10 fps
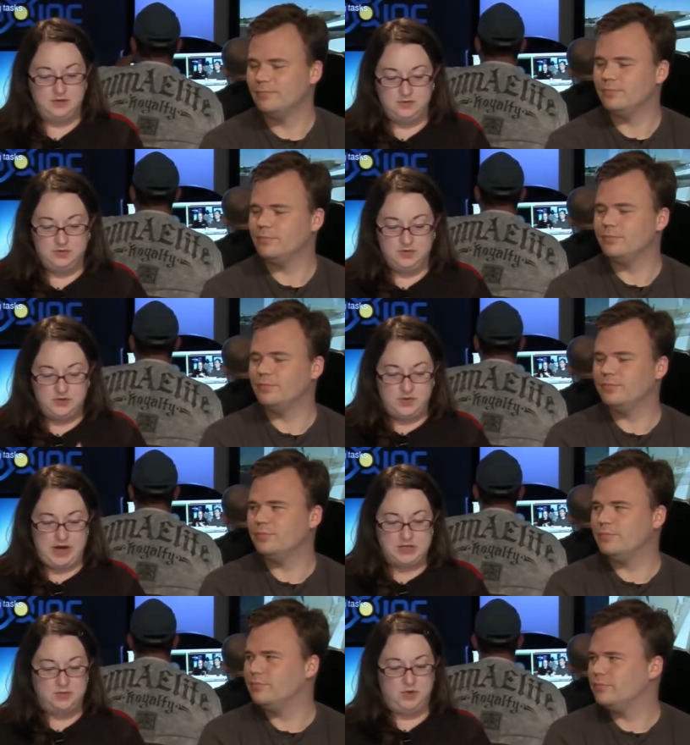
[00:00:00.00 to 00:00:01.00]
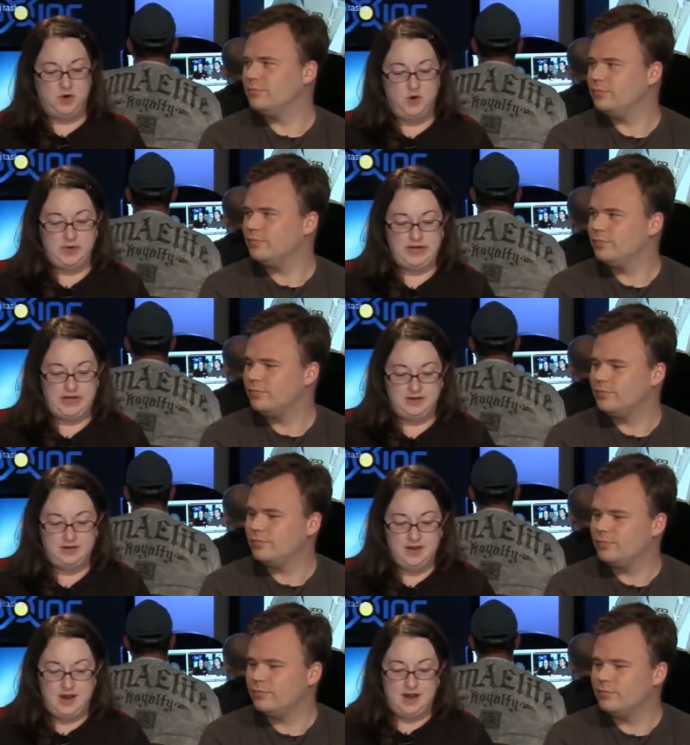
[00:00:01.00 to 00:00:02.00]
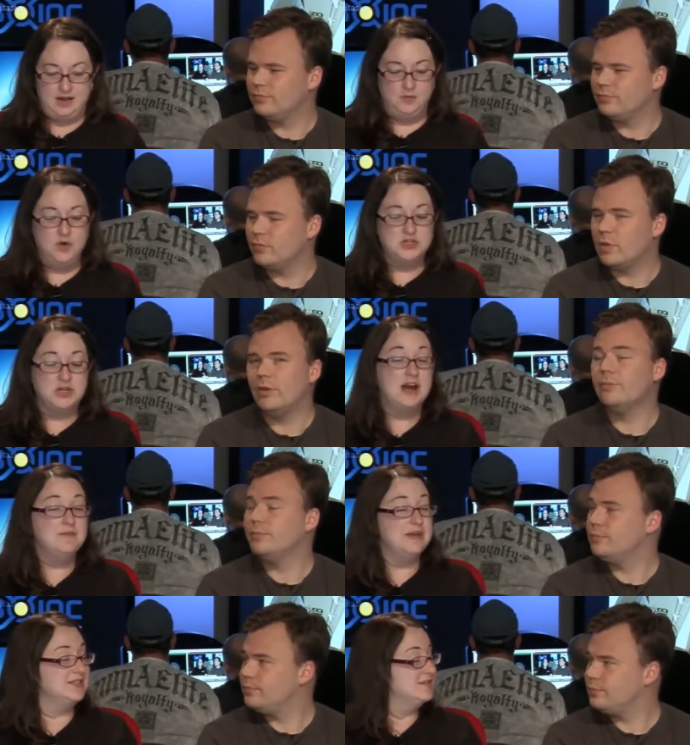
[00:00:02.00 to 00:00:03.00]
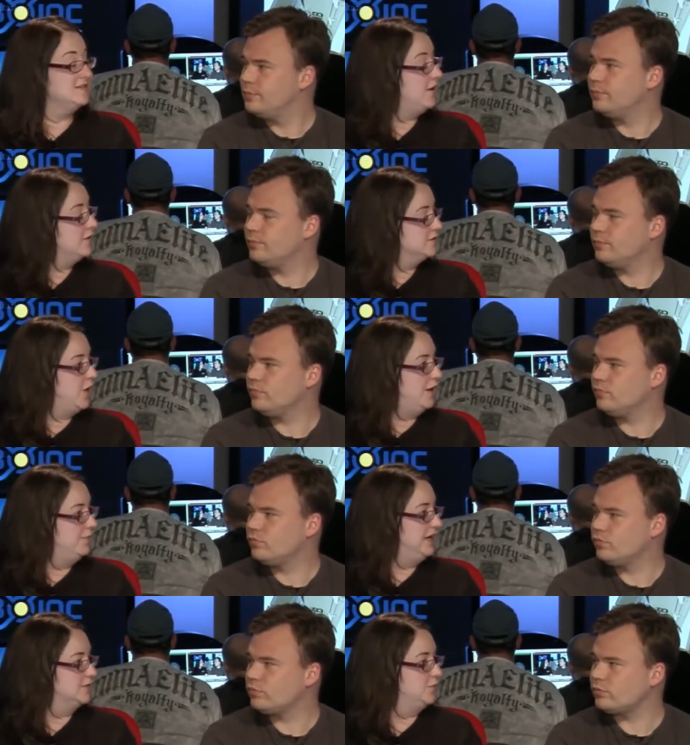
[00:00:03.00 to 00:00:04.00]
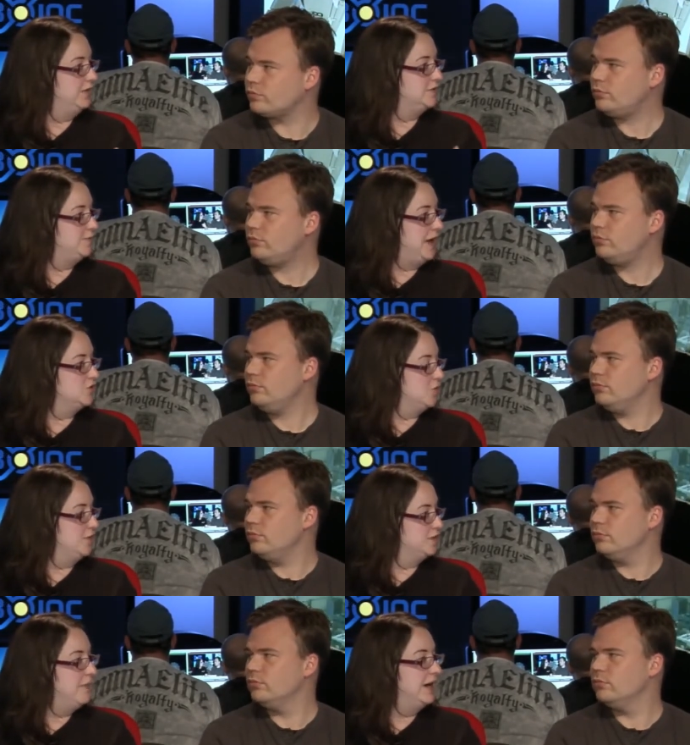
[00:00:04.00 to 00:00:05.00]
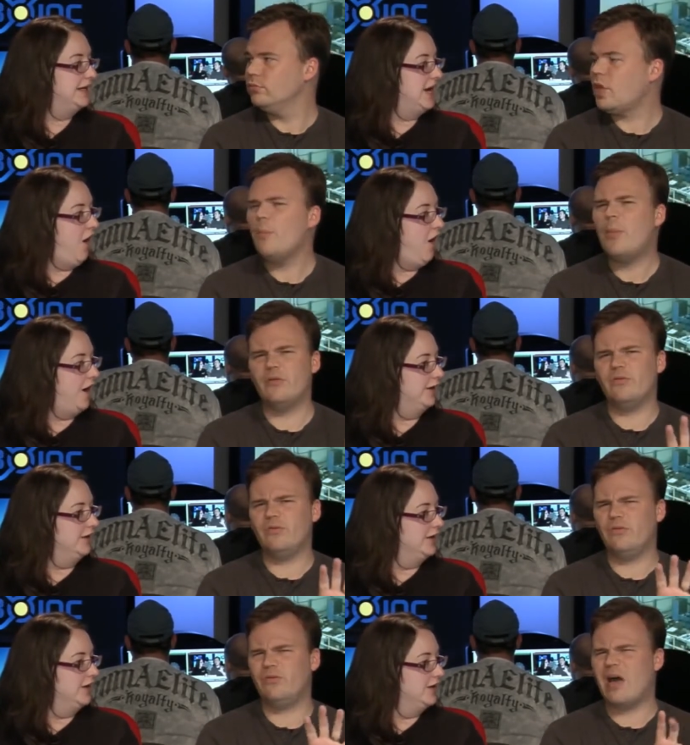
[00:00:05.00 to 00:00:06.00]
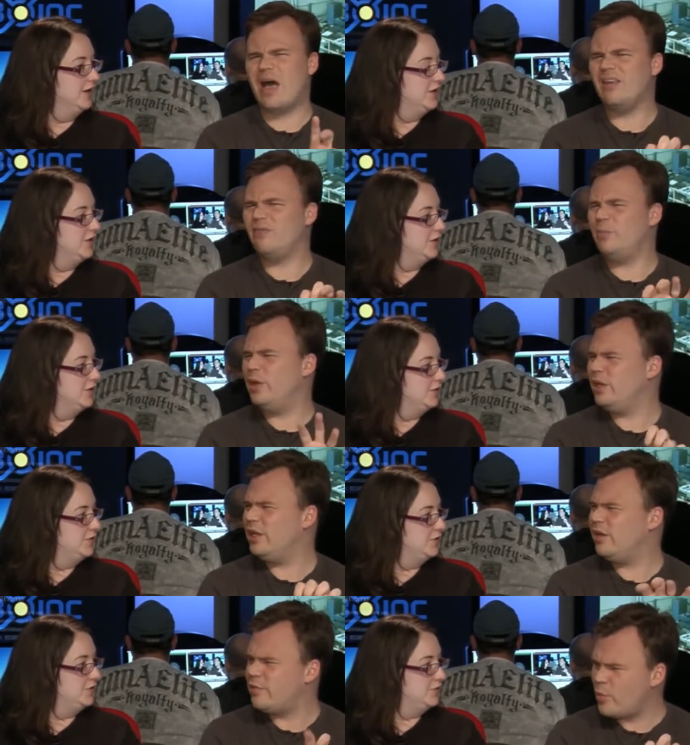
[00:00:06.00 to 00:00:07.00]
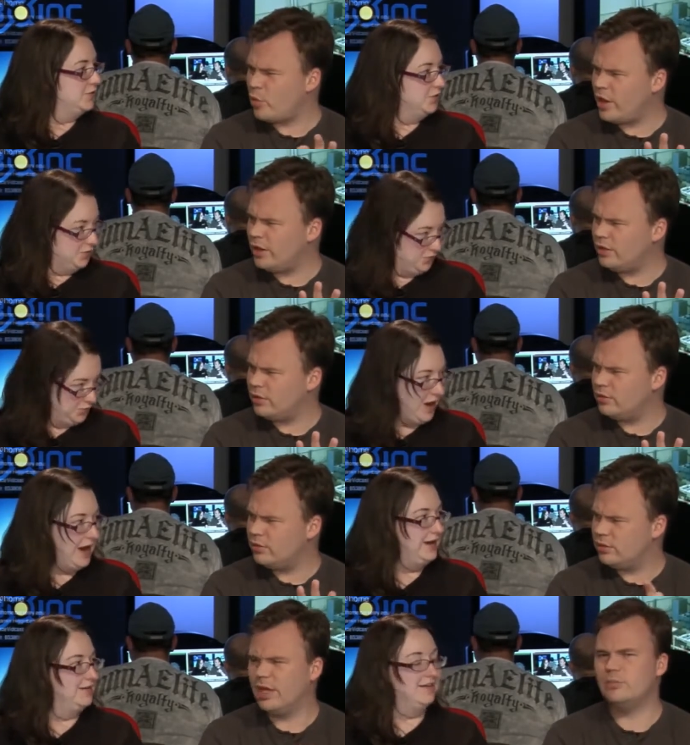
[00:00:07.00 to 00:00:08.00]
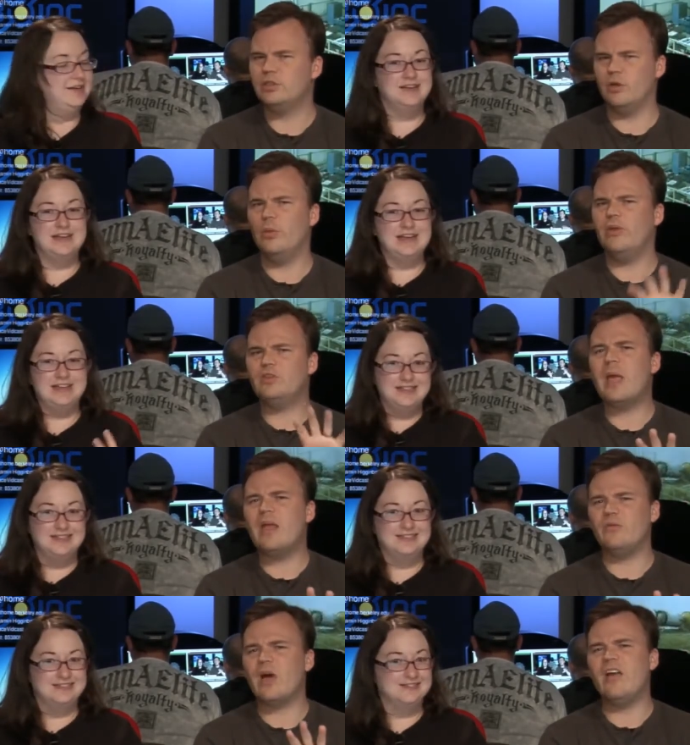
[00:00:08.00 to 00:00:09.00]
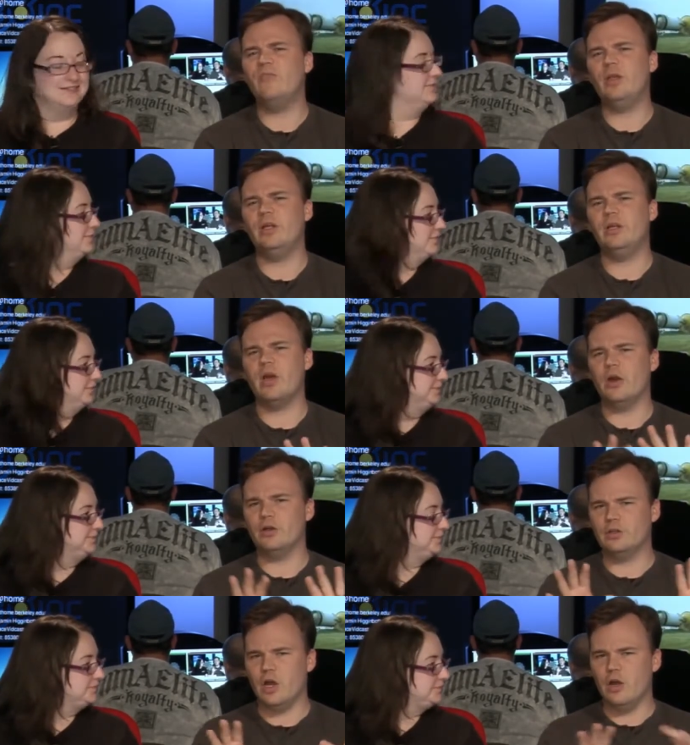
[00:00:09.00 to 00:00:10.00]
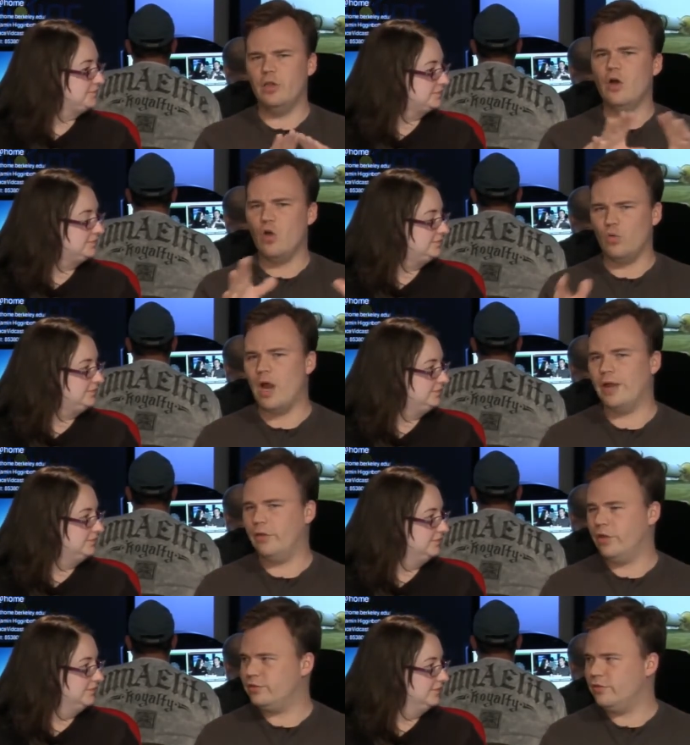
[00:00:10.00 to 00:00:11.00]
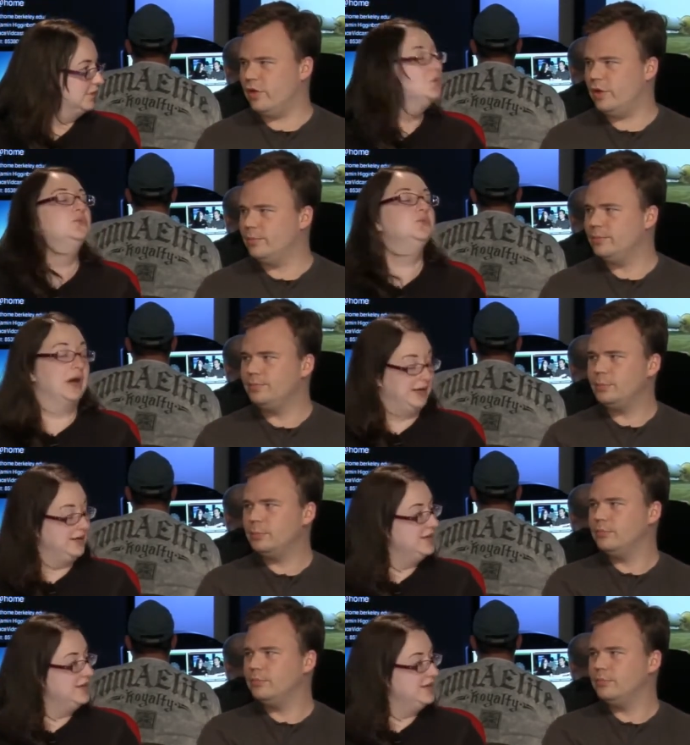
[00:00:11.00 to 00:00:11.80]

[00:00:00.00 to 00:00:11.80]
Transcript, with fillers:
Speaker 1: of the direction we're going in, uh, which kind of makes sense as well because we've spent so much money About on
Speaker 2: five billion, if I remember right. Right. Yep. So we spent five billion dollars on Orion thus far.
Speaker 1: Right